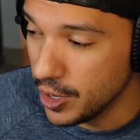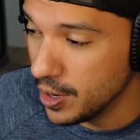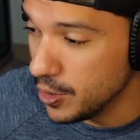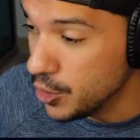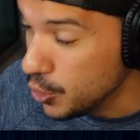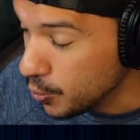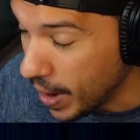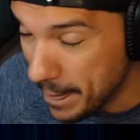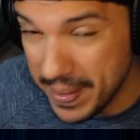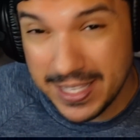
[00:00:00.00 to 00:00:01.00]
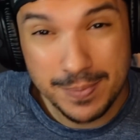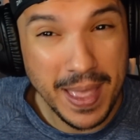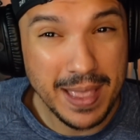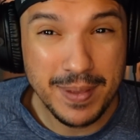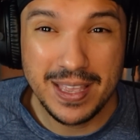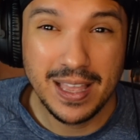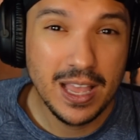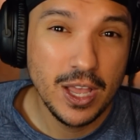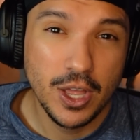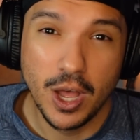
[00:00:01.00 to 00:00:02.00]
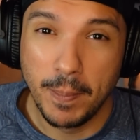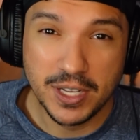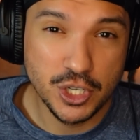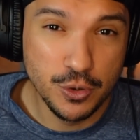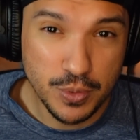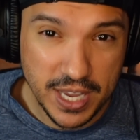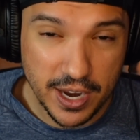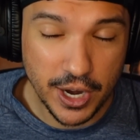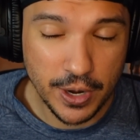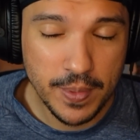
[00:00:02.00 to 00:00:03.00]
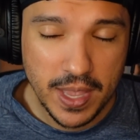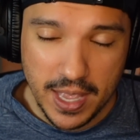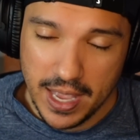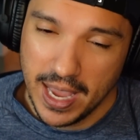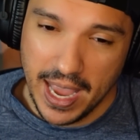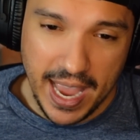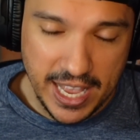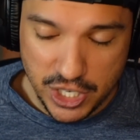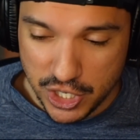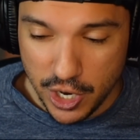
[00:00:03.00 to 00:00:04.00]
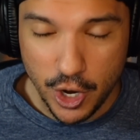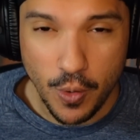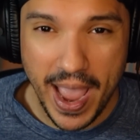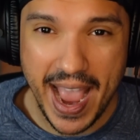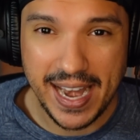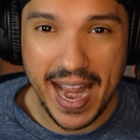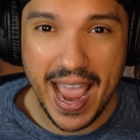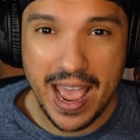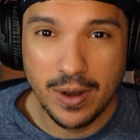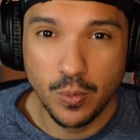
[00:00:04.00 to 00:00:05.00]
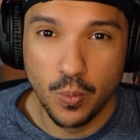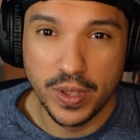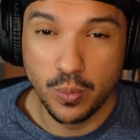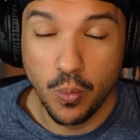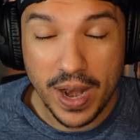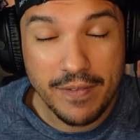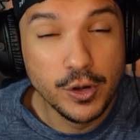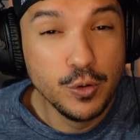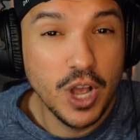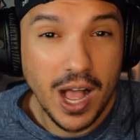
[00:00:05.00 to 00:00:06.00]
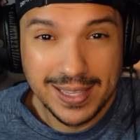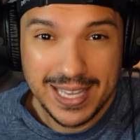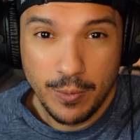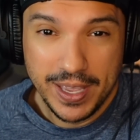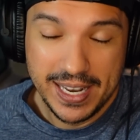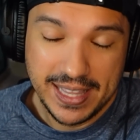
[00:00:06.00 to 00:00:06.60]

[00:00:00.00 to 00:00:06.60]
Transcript: new weapons, maybe a bunch of new gear, it's just gonna go hand in hand with whatever new content we get at